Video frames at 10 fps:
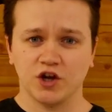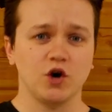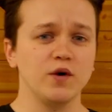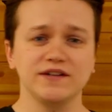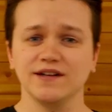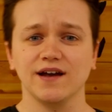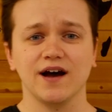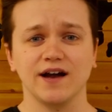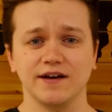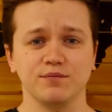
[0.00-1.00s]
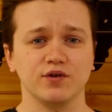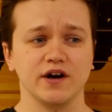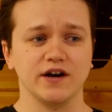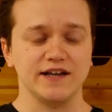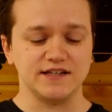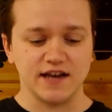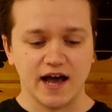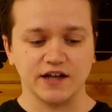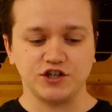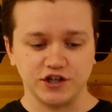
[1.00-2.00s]
Going to God in prayer is
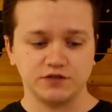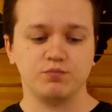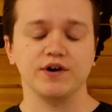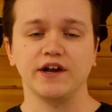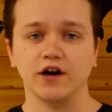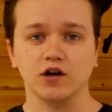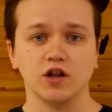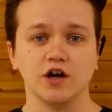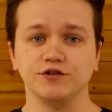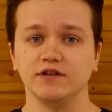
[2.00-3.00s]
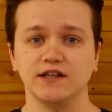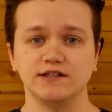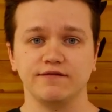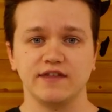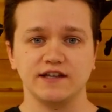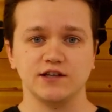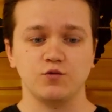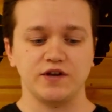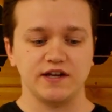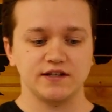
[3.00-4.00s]
not just bringing our laundry list of things that
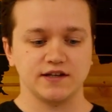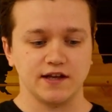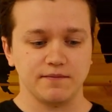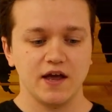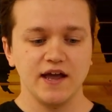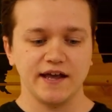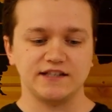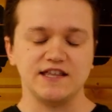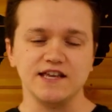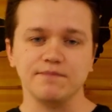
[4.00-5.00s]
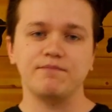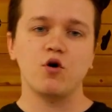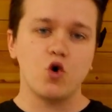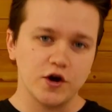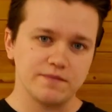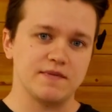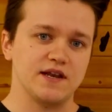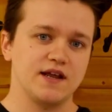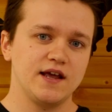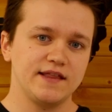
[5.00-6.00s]
we need to Him, it's the appointment
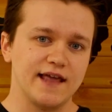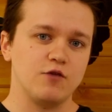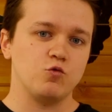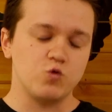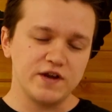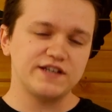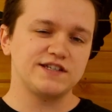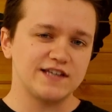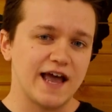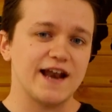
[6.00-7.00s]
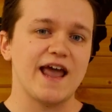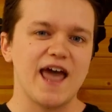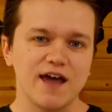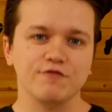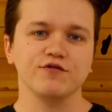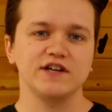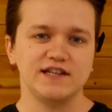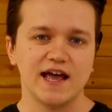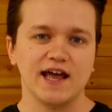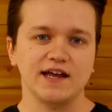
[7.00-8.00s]
that we set every
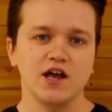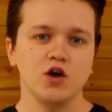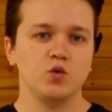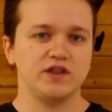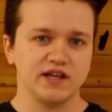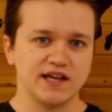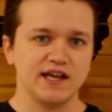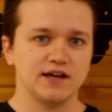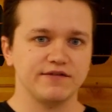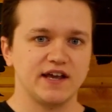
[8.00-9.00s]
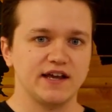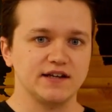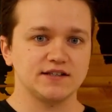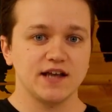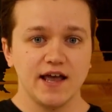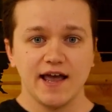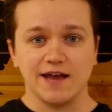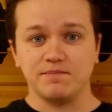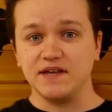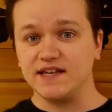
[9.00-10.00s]
day with the King of Kings.
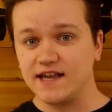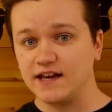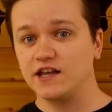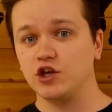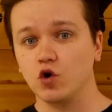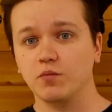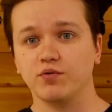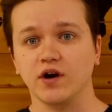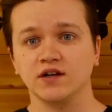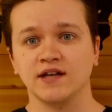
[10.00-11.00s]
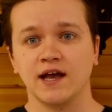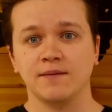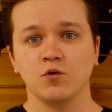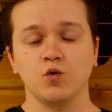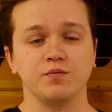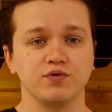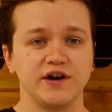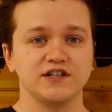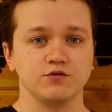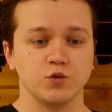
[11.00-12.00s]
And beginning your prayer time with
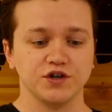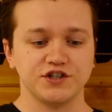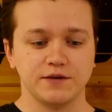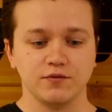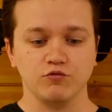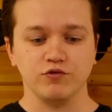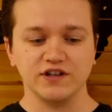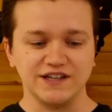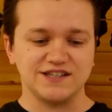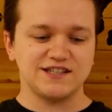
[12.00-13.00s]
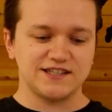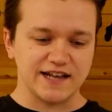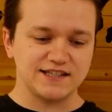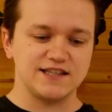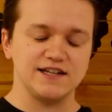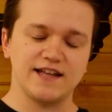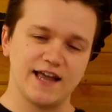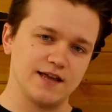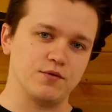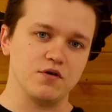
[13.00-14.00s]
praise and worship really sets the
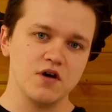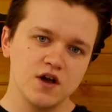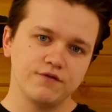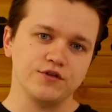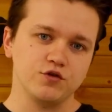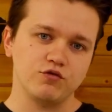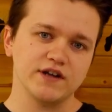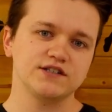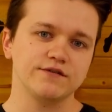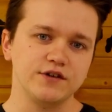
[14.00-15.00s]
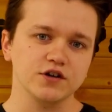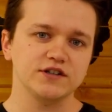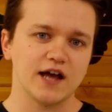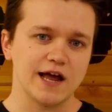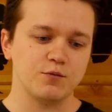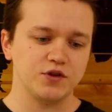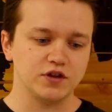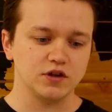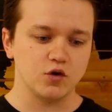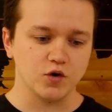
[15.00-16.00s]
table for the rest of your time with
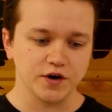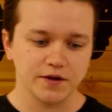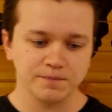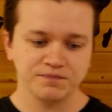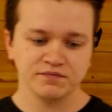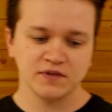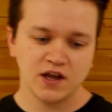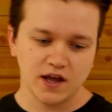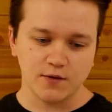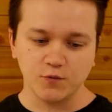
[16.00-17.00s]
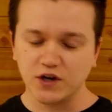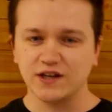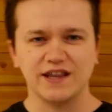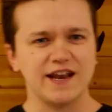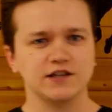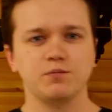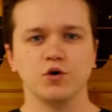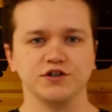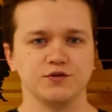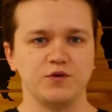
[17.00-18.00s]
the Lord. And when the next
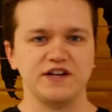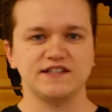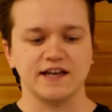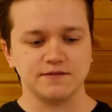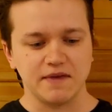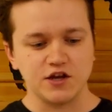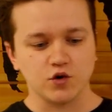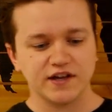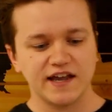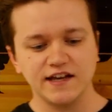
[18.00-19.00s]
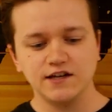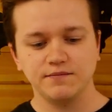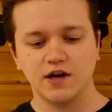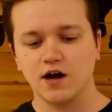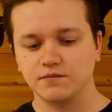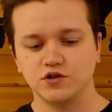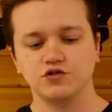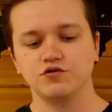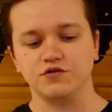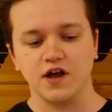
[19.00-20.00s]
portion, when he says, May your kingdom come
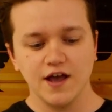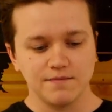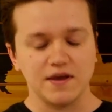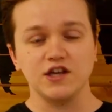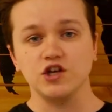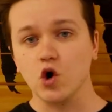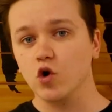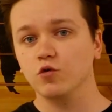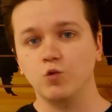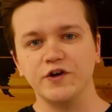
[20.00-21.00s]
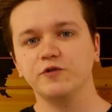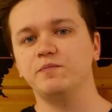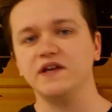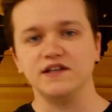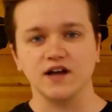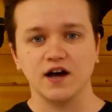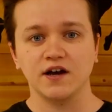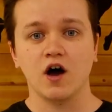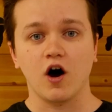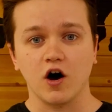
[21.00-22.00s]
soon, may your will be
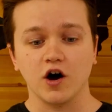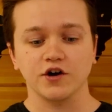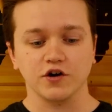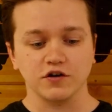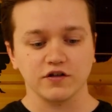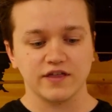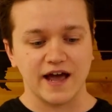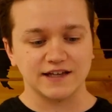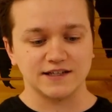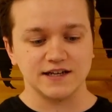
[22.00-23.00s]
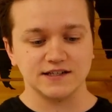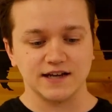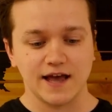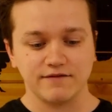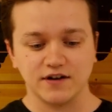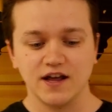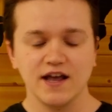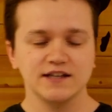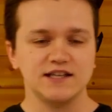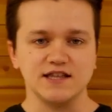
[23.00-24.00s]
done on earth as it is in heaven.
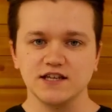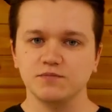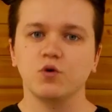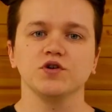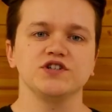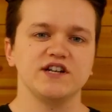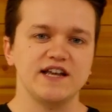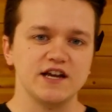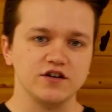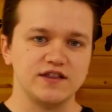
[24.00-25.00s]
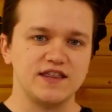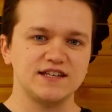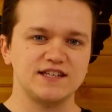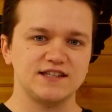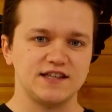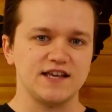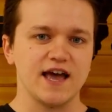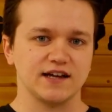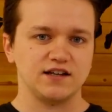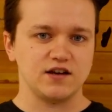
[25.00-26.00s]
See, this portion here, this is the
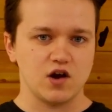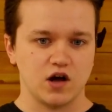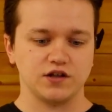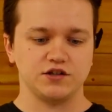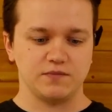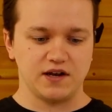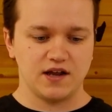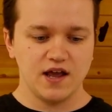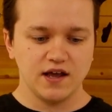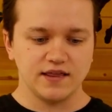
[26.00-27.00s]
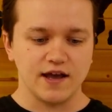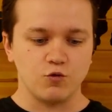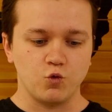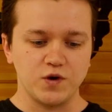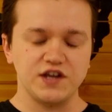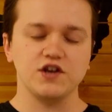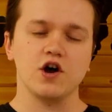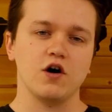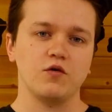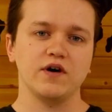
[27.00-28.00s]
acknowledgement that we
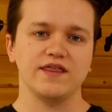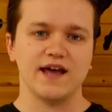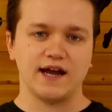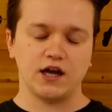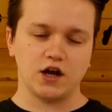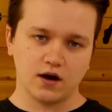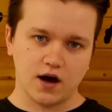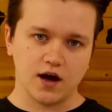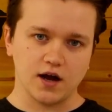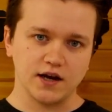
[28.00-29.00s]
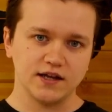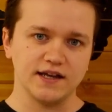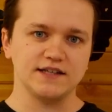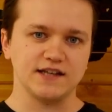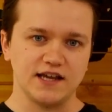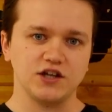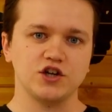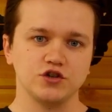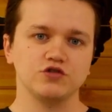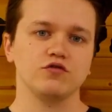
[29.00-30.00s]
know that God is in
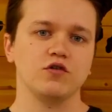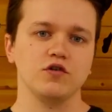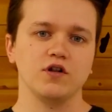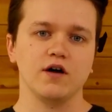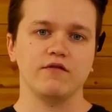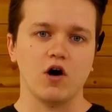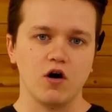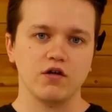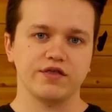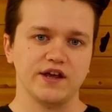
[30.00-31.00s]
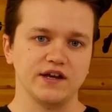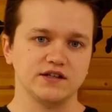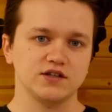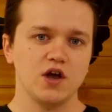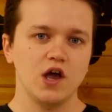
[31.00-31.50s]
control of all things.